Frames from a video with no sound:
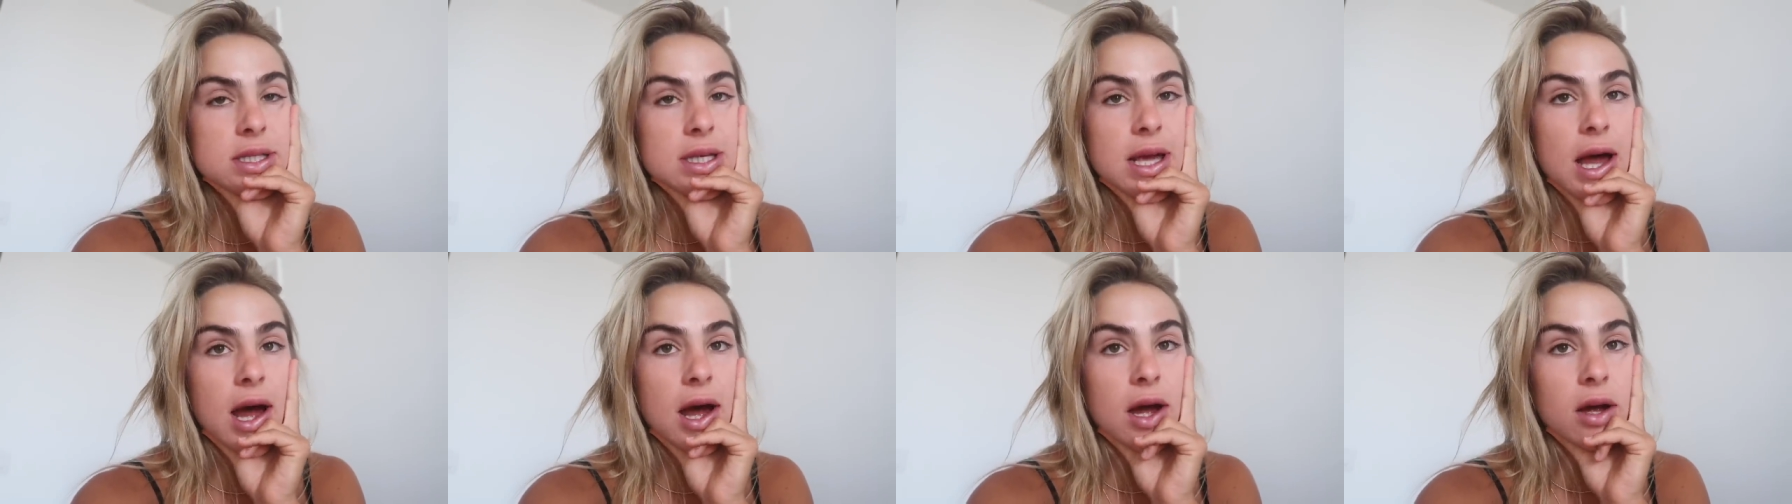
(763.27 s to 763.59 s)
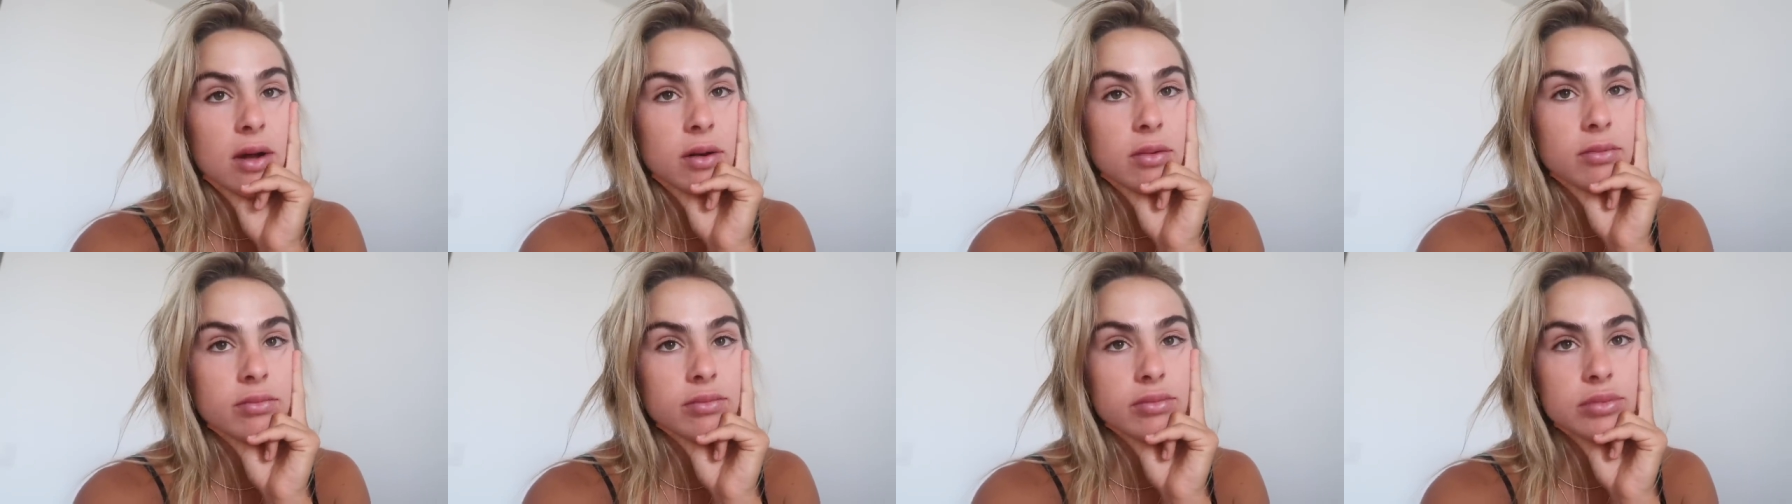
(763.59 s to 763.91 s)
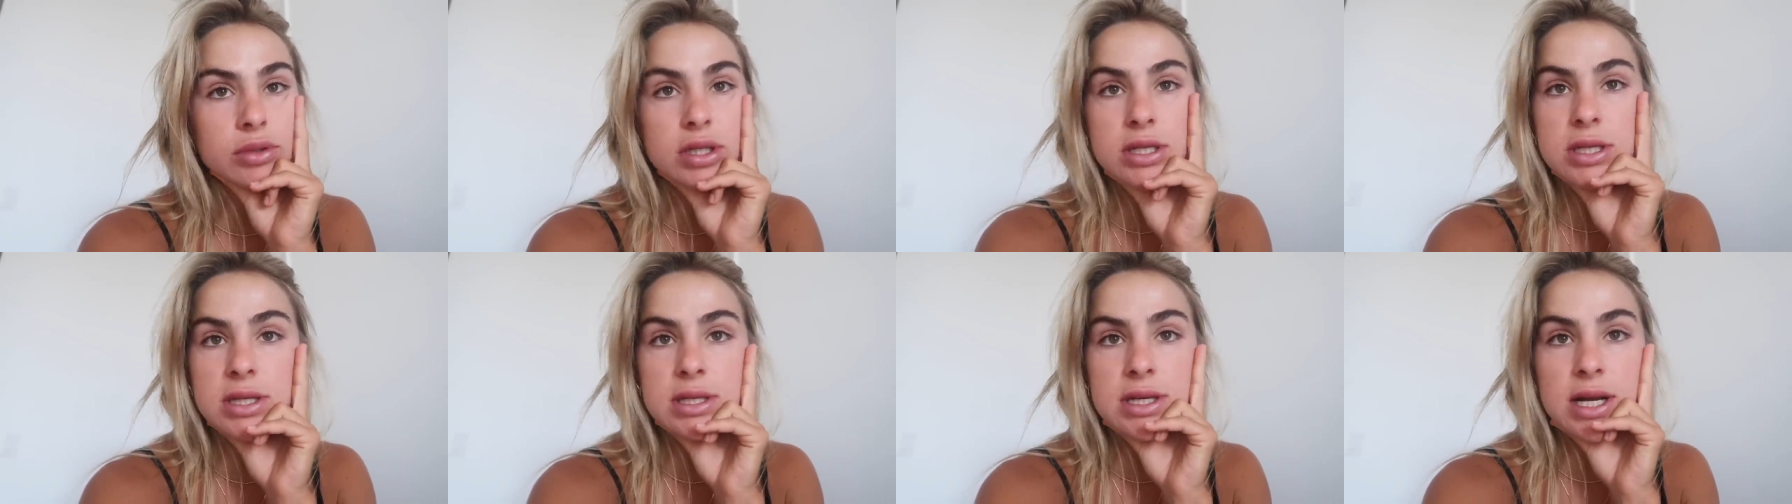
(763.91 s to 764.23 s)
yeah,
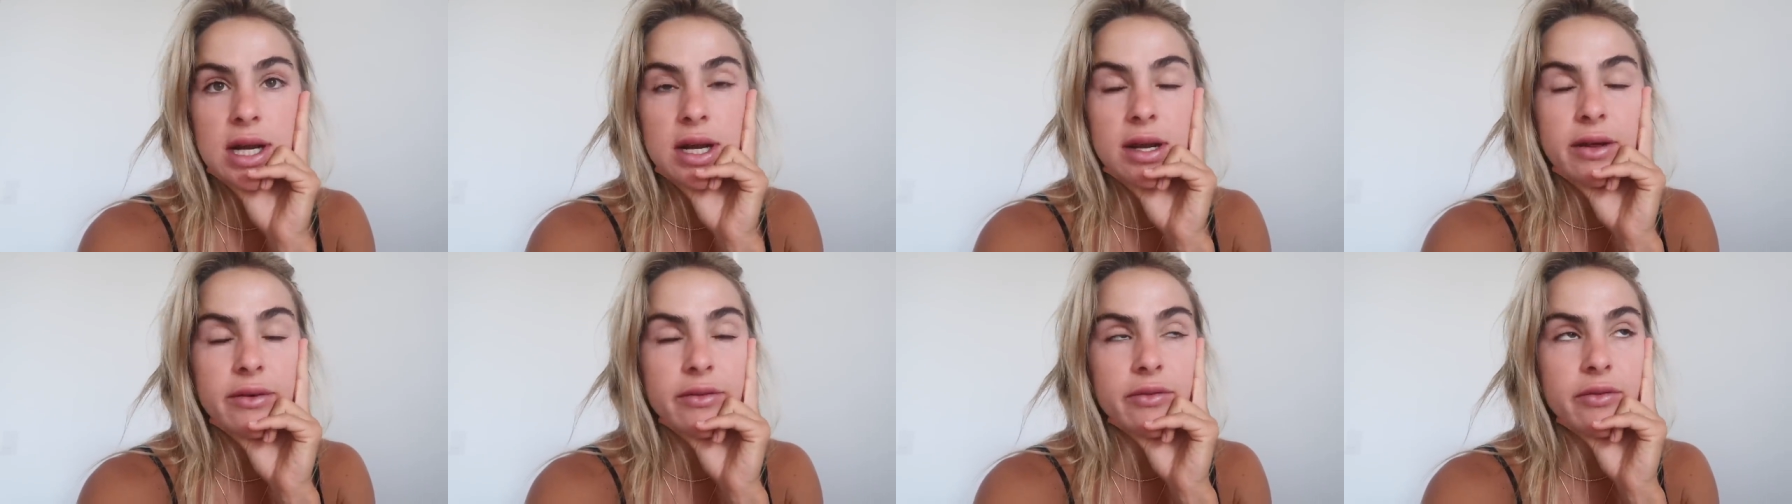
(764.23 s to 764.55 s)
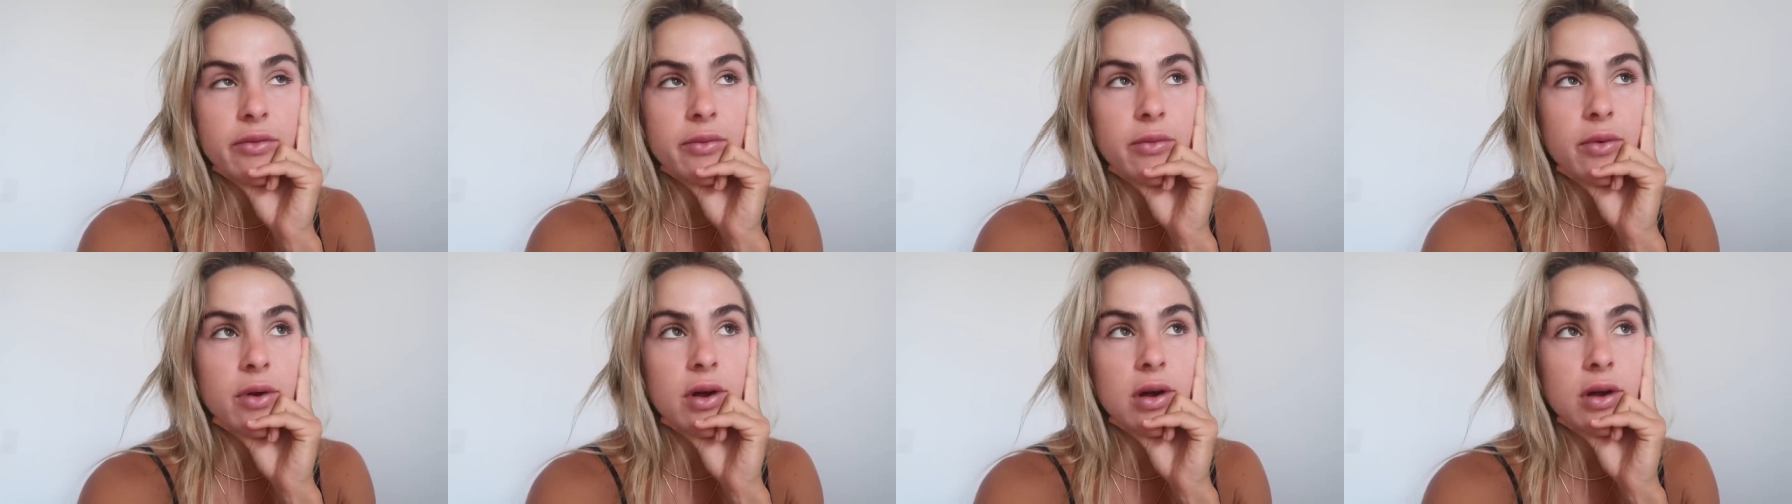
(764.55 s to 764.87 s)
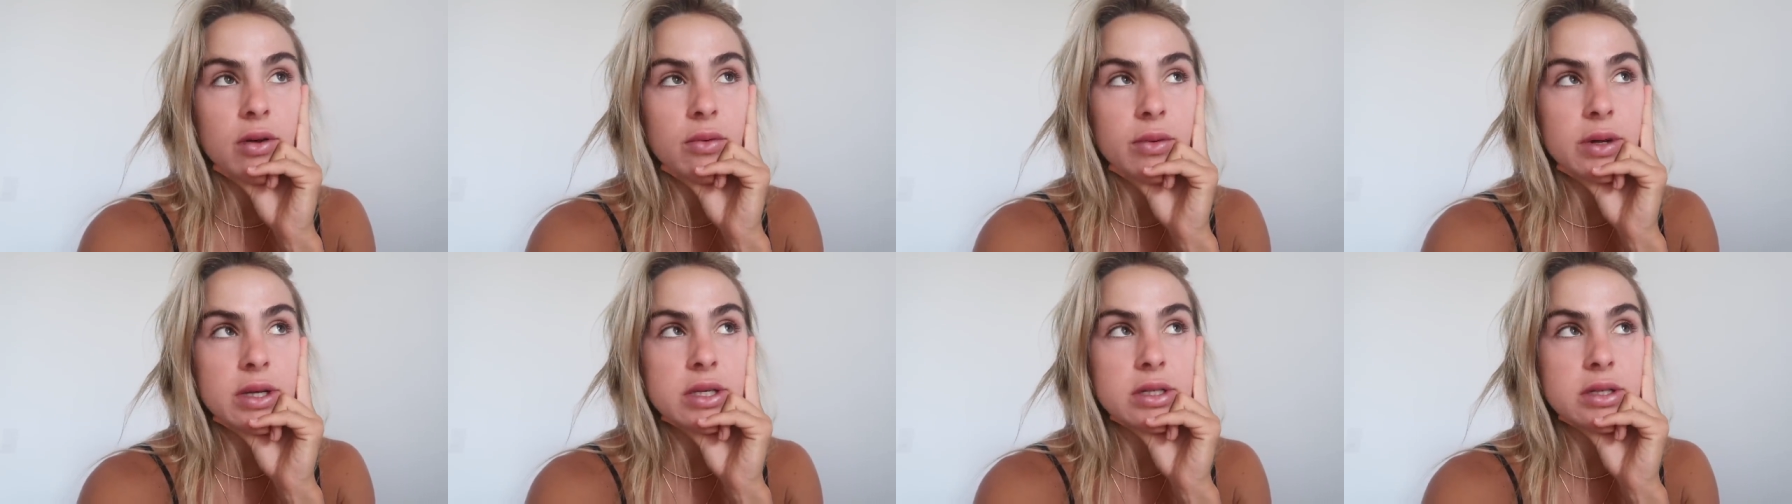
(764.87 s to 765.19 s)
this is kind of
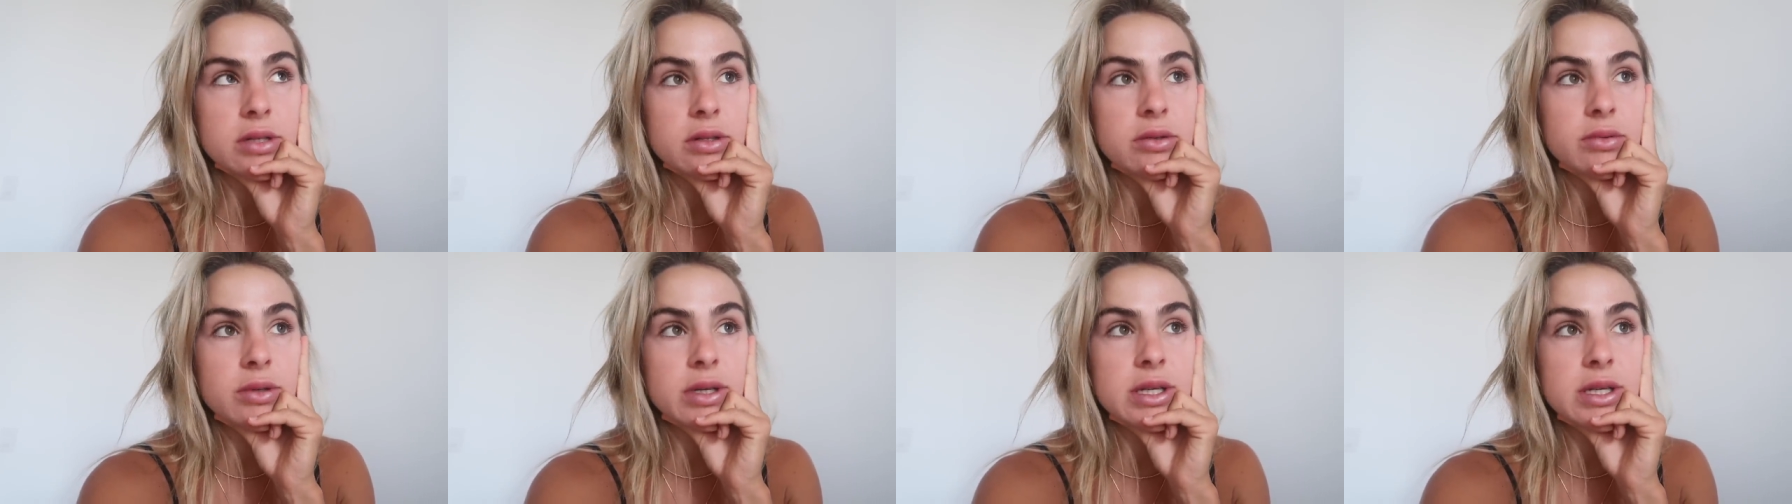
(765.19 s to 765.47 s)
what we do.